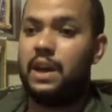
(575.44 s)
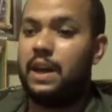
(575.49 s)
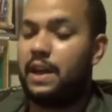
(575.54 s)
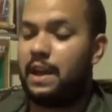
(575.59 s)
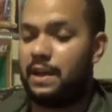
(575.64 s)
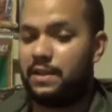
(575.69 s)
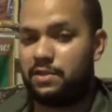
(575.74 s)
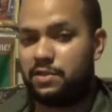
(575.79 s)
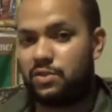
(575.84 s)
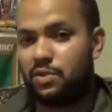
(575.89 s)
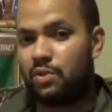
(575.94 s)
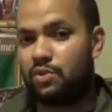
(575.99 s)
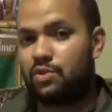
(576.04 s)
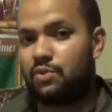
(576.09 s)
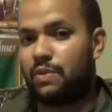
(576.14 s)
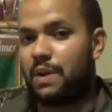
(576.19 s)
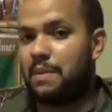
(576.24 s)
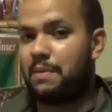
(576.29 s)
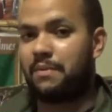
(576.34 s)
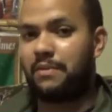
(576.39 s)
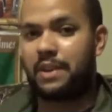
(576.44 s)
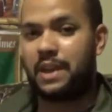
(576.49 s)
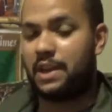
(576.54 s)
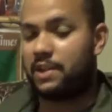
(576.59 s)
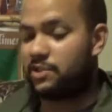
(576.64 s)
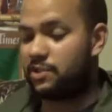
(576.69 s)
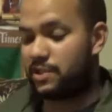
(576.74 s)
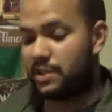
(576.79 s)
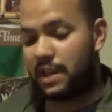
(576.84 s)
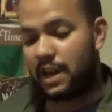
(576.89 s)
and social
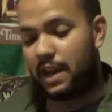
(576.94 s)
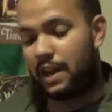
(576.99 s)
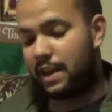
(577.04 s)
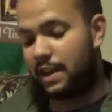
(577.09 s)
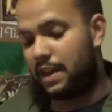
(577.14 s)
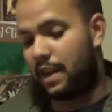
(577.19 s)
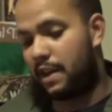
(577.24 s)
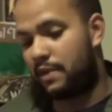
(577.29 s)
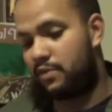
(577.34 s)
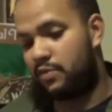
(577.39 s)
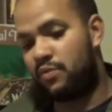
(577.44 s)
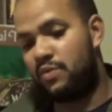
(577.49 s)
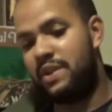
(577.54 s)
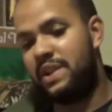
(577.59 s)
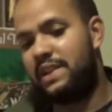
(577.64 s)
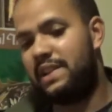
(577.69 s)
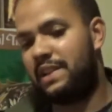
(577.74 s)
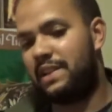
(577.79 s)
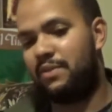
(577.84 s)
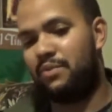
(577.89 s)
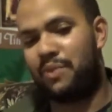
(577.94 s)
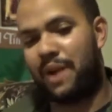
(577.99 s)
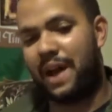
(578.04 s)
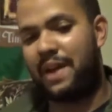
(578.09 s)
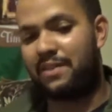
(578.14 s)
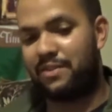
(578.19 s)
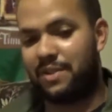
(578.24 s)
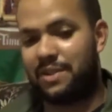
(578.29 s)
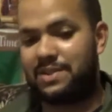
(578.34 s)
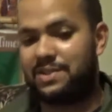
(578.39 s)
ramifications, and I'd really
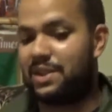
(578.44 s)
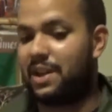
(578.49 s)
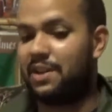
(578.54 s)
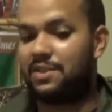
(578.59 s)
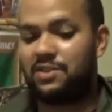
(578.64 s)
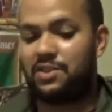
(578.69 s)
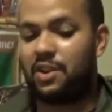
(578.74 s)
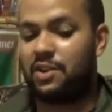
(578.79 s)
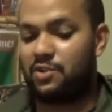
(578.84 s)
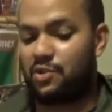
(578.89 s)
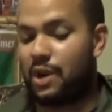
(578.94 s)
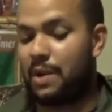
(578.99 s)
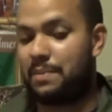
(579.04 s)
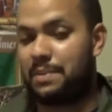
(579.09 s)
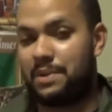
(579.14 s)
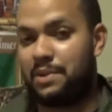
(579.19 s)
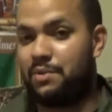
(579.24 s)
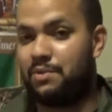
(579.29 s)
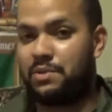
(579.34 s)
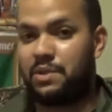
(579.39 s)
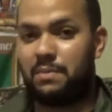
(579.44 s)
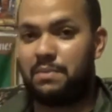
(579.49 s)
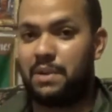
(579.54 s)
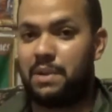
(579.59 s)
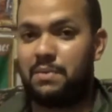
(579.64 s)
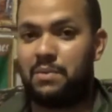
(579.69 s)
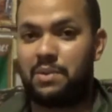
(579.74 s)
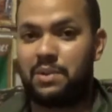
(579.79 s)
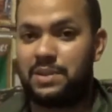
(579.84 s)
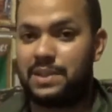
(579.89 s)
rather us not start dropping nukes on
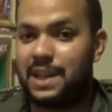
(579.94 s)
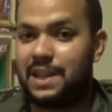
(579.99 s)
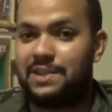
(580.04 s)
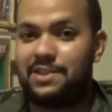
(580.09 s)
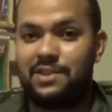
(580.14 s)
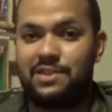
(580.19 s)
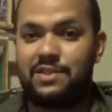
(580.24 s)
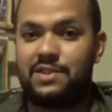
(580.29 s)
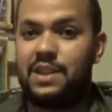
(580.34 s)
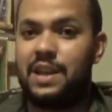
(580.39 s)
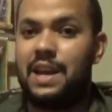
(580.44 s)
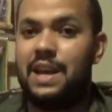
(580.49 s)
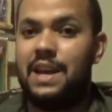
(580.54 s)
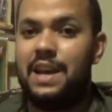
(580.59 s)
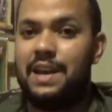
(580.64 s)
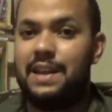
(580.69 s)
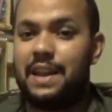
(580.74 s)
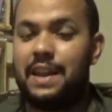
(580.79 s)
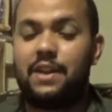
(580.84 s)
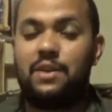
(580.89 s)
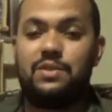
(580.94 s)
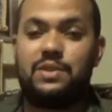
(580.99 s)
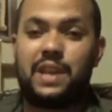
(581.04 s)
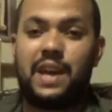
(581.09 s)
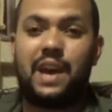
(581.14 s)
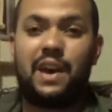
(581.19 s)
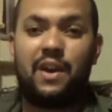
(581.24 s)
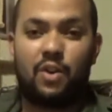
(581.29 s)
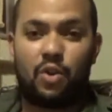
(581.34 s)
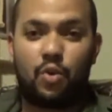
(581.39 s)
people, because that goes to
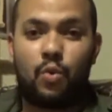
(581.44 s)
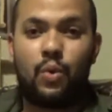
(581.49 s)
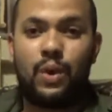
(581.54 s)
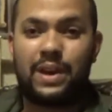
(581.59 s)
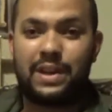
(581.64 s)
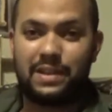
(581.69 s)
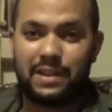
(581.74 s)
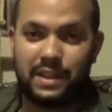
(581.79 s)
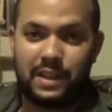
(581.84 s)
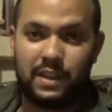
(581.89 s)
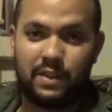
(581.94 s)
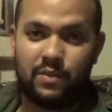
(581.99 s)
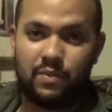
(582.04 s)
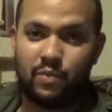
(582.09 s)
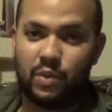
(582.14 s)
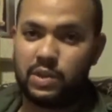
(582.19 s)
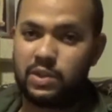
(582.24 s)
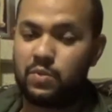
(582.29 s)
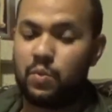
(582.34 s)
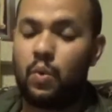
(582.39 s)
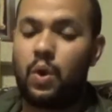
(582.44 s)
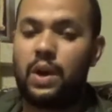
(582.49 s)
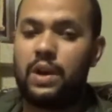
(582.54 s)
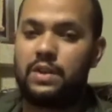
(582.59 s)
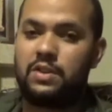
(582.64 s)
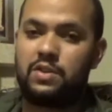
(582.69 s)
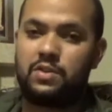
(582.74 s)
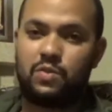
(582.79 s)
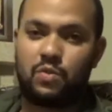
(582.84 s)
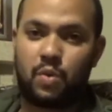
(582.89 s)
hell quickly. Once one
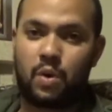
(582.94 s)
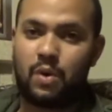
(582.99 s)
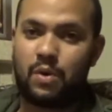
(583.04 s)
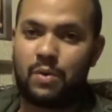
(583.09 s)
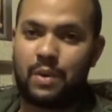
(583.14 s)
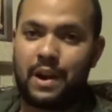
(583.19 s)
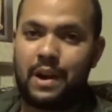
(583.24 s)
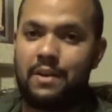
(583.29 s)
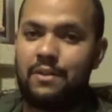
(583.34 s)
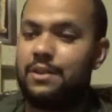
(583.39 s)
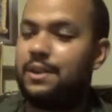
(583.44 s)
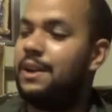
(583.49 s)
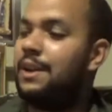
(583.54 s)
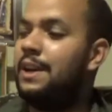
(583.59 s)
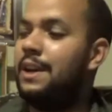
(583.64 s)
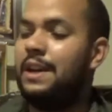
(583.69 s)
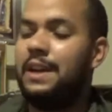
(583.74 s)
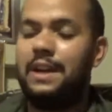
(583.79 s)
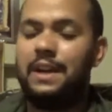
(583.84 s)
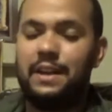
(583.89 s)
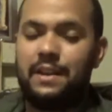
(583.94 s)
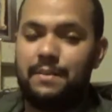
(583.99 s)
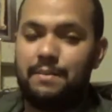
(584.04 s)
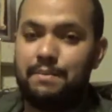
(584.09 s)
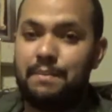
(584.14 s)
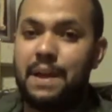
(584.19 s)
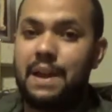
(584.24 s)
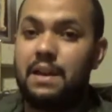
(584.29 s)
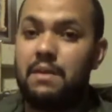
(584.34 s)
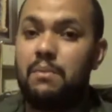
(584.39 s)
is thrown around,
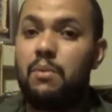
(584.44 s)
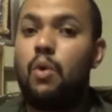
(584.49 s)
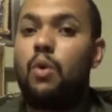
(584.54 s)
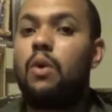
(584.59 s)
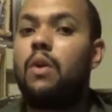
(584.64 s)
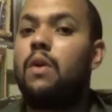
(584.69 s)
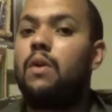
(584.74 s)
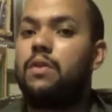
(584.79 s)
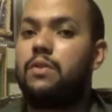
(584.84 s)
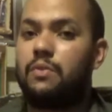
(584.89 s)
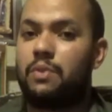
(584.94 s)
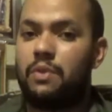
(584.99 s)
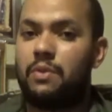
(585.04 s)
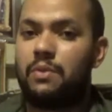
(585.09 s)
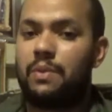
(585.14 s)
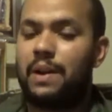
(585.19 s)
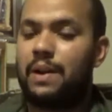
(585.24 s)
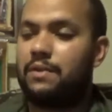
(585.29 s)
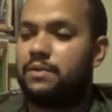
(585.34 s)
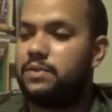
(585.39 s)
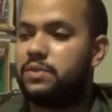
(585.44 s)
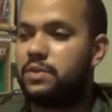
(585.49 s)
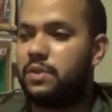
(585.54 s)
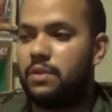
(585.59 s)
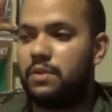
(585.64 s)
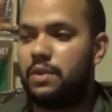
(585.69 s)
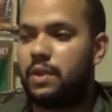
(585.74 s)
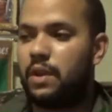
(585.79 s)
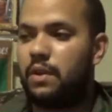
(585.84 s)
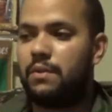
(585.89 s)
many more are thrown around. So
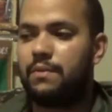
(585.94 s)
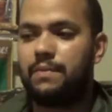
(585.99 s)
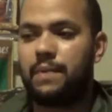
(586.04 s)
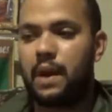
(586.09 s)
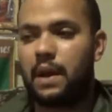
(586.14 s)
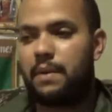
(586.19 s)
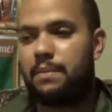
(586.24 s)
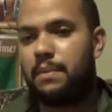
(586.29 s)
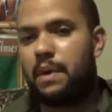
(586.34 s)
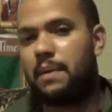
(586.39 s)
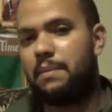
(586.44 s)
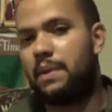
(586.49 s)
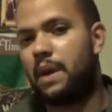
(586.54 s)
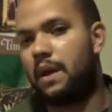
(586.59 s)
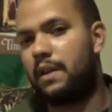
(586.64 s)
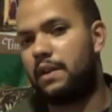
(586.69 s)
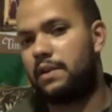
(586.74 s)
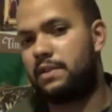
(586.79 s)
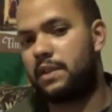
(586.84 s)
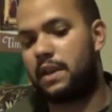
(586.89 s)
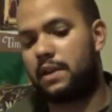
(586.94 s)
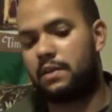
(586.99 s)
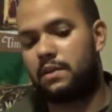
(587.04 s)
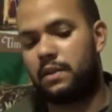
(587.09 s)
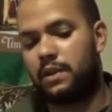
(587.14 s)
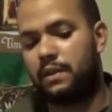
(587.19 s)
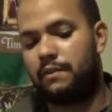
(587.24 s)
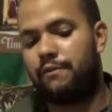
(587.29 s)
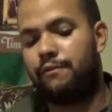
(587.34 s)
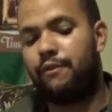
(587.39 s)
no, I'm not
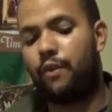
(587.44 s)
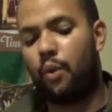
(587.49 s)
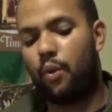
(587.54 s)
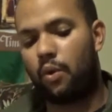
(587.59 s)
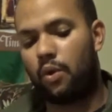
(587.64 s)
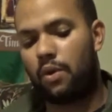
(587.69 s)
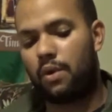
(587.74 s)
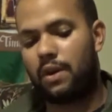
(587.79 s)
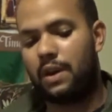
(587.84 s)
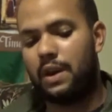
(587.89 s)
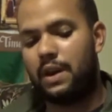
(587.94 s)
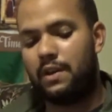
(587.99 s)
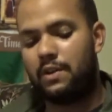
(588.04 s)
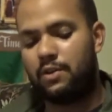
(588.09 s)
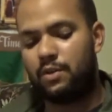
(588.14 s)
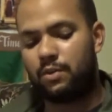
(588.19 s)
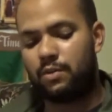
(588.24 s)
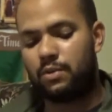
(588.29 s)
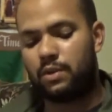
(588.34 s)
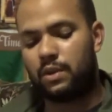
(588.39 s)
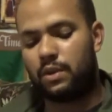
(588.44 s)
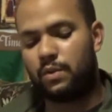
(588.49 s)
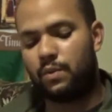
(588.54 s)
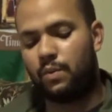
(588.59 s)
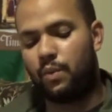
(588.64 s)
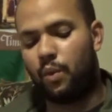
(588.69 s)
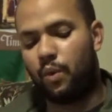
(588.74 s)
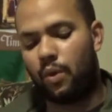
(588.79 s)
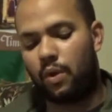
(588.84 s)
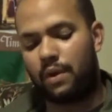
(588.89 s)
exactly for nuclear
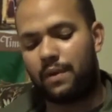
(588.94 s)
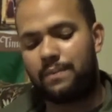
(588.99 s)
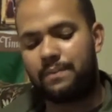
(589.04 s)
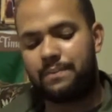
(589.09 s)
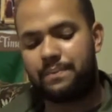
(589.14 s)
war.